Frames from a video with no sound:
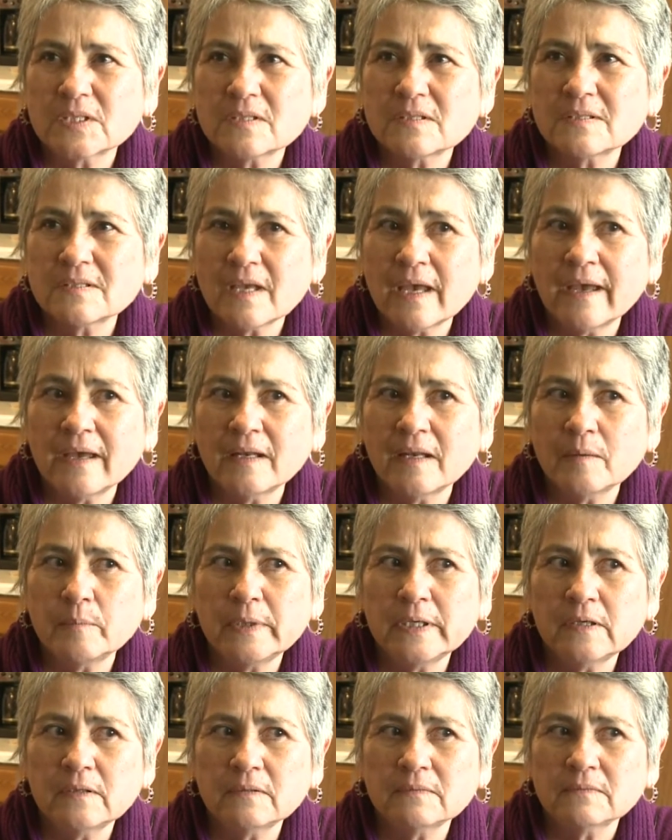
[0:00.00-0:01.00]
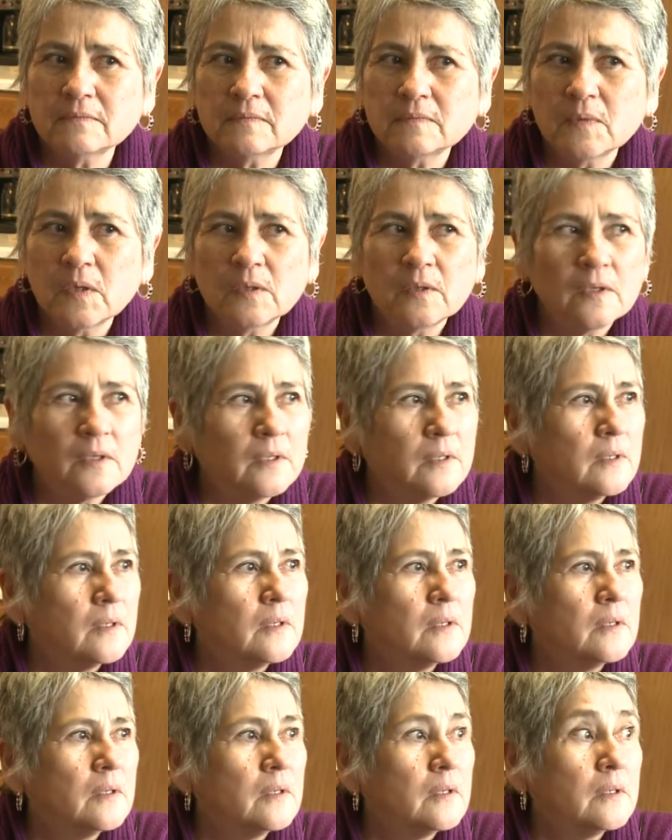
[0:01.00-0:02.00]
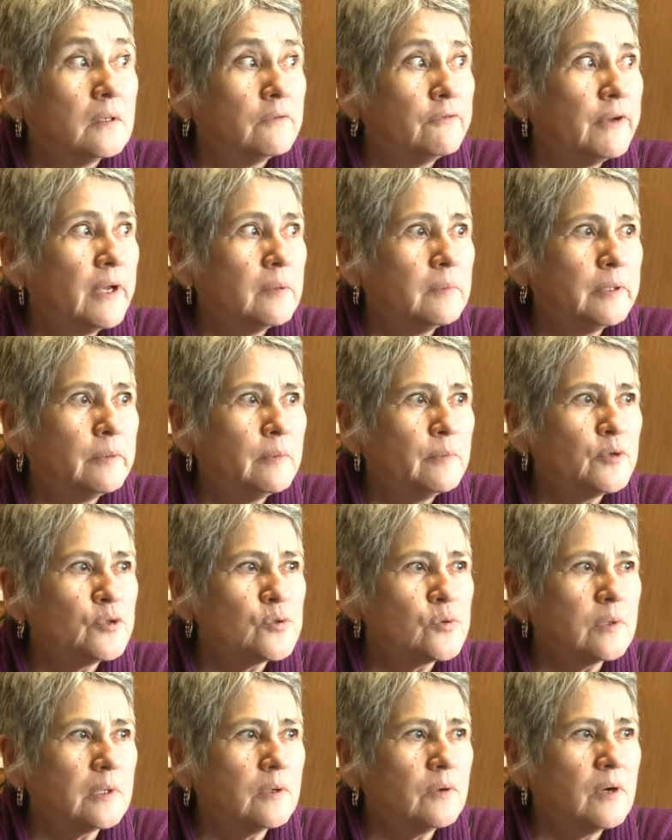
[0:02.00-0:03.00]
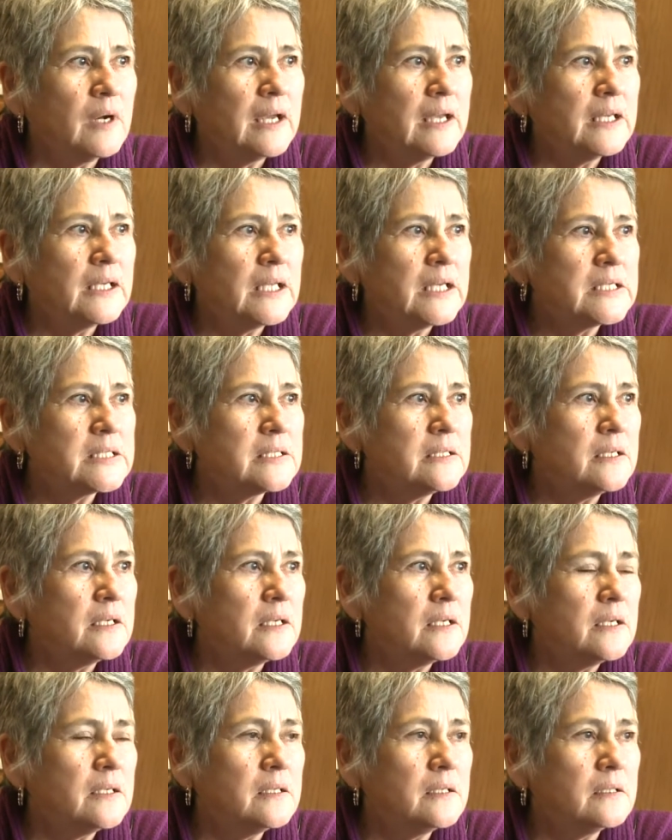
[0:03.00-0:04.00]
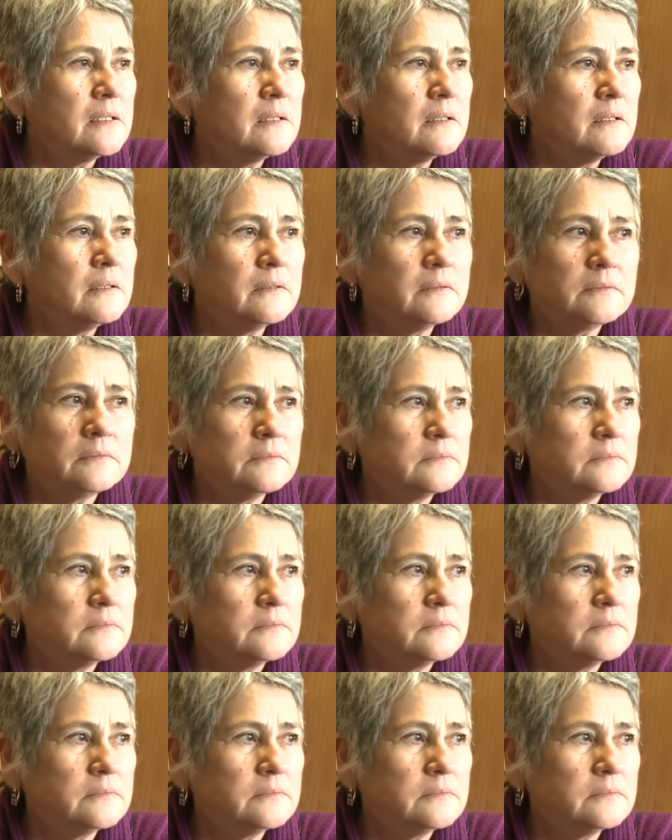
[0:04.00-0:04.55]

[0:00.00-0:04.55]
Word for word: It's sad. I mean, family members were crying last night and it